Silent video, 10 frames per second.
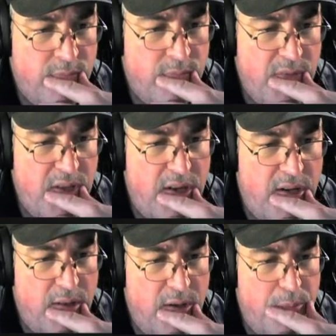Gain
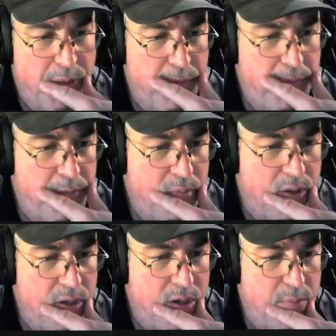a little bit
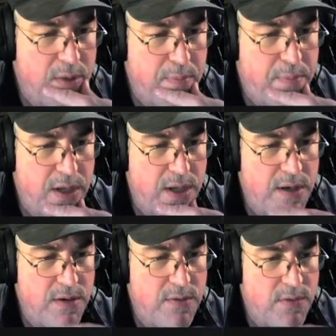of
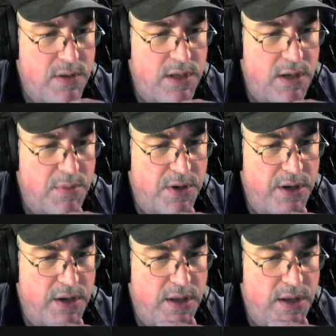pen with the
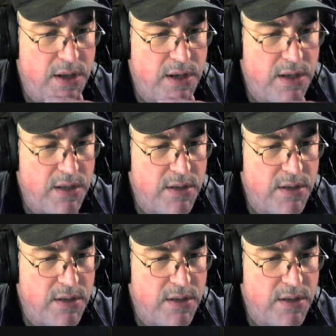upgraded gun.